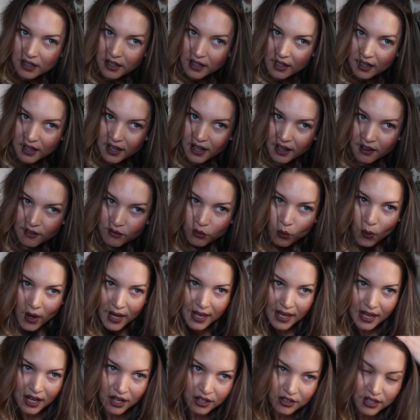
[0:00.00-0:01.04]
I have
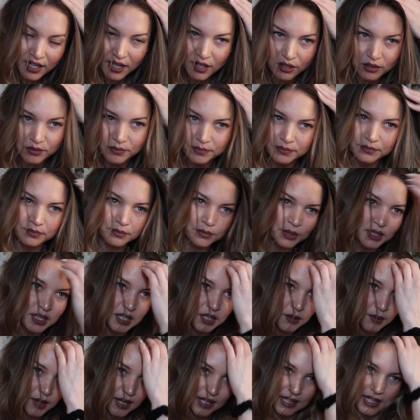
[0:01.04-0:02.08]
white hair now. But
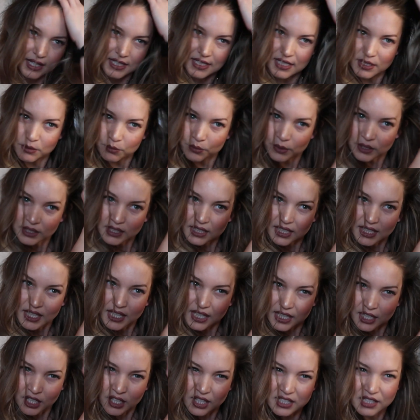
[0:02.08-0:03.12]
anyway, I like to really
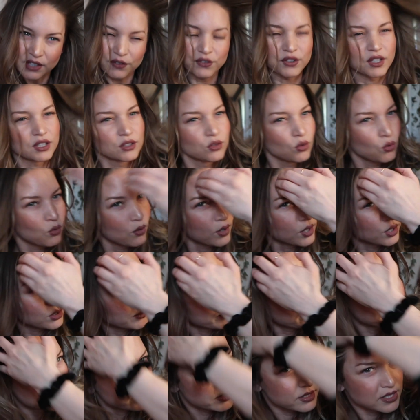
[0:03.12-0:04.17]
get here because I feel like the oil
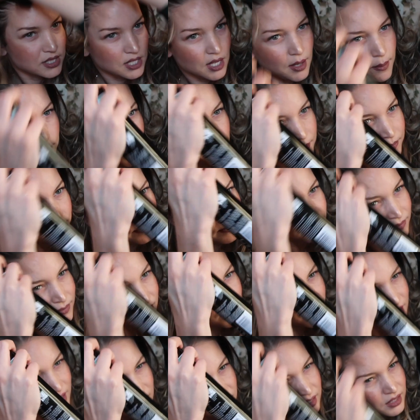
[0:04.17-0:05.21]
builds up
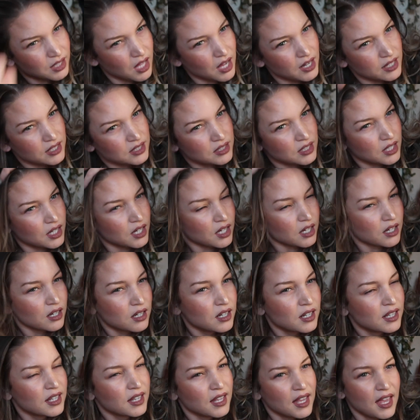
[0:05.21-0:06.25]
a lot in there.